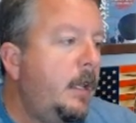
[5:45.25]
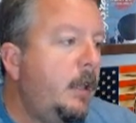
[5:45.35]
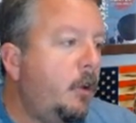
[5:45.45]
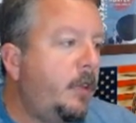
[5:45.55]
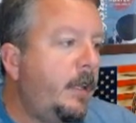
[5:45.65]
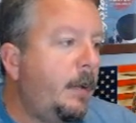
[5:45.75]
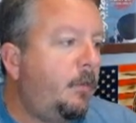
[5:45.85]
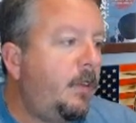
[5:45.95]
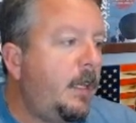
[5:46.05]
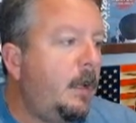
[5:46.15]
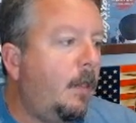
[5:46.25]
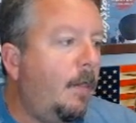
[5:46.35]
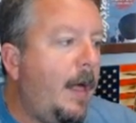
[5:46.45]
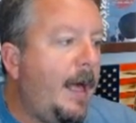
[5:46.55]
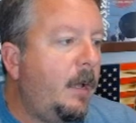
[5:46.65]
The other thing that I'm seeing a
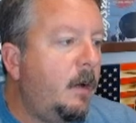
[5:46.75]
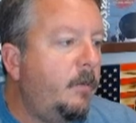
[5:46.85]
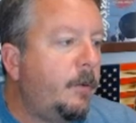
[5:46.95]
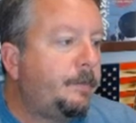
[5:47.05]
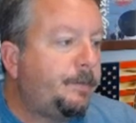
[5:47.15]
lot of